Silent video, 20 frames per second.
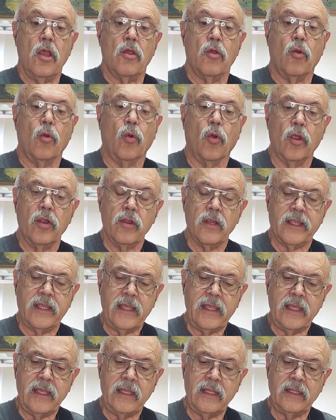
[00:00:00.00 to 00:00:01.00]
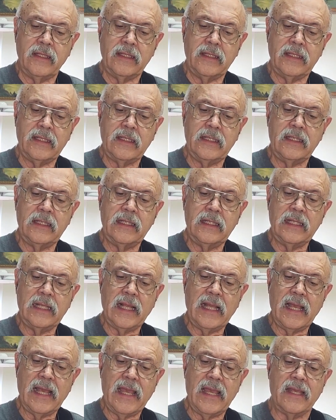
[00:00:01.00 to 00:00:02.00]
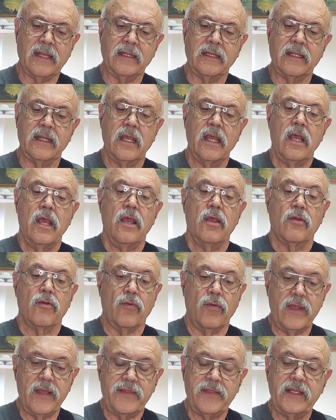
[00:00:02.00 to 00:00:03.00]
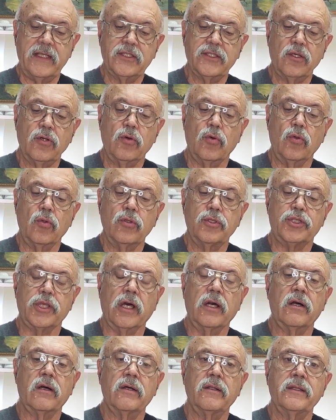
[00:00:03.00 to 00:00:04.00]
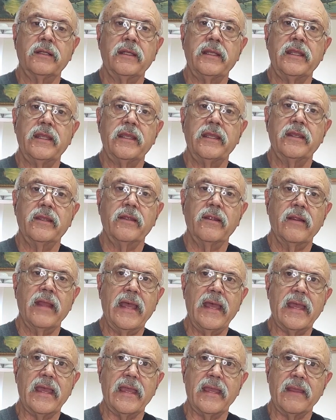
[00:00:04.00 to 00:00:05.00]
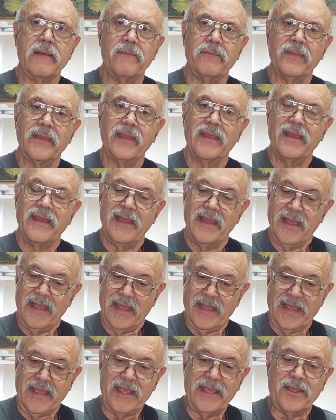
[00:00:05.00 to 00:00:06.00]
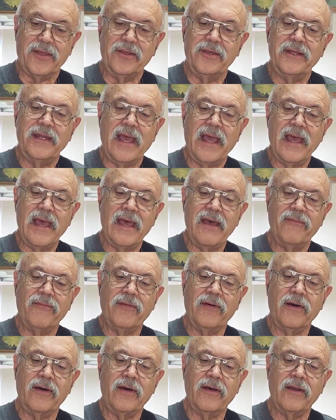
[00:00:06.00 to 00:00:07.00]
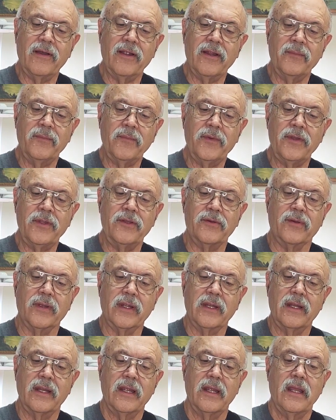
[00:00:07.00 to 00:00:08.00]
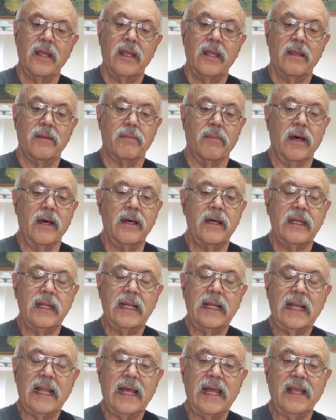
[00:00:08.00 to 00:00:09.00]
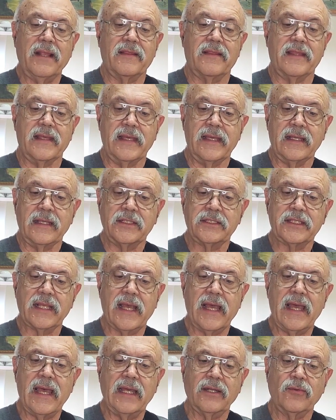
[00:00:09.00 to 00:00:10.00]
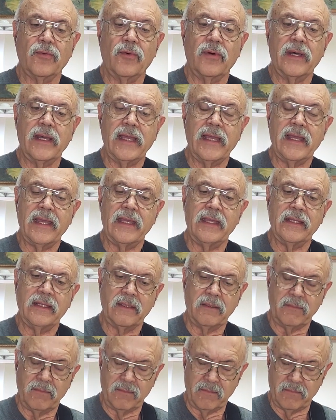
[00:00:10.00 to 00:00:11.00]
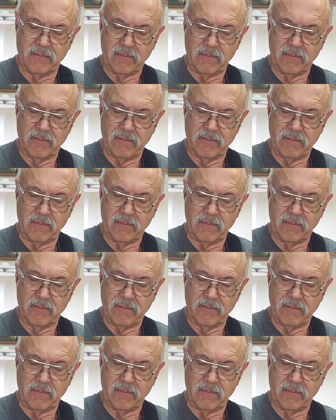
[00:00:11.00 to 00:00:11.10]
Working the land with his old John Deere A. He could have farmed newer, but he liked things that way.